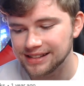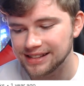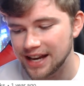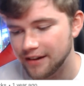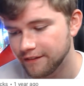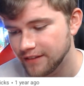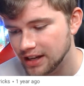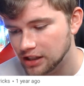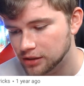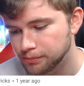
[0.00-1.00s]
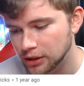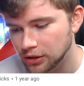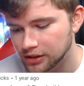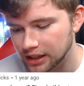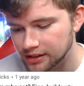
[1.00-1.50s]
set, figs,
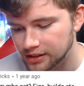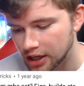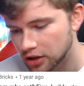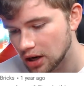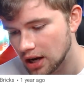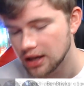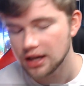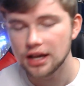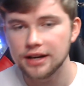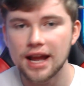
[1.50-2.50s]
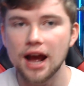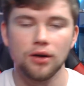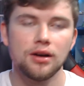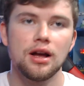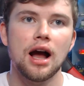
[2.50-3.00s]
builds, etc.
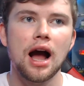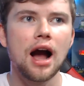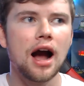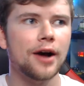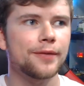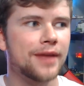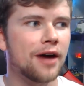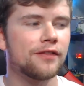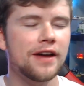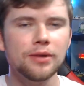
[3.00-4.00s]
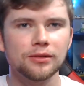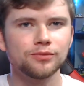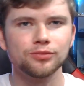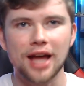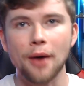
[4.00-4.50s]
Now the favorite,
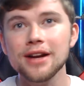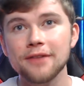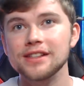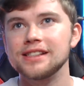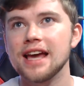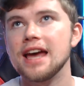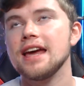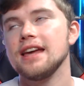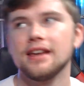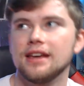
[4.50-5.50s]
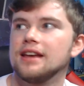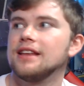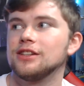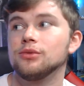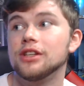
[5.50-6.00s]
I would have to say
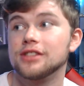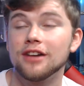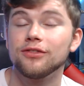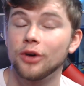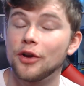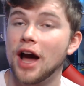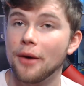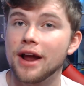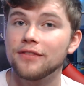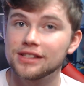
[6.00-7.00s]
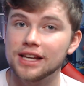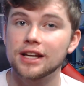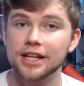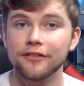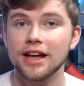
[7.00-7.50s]
this one's a tough one. I would have to say
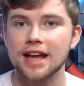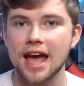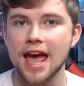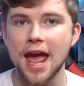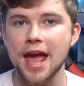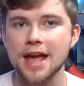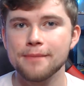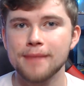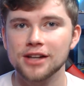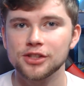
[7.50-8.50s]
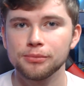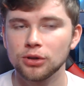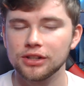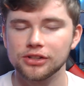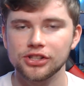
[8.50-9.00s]
kind of like a Master
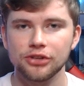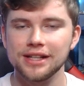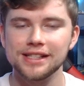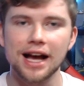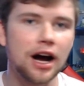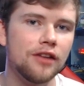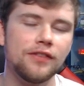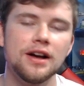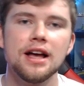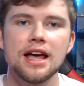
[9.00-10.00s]
Builder series of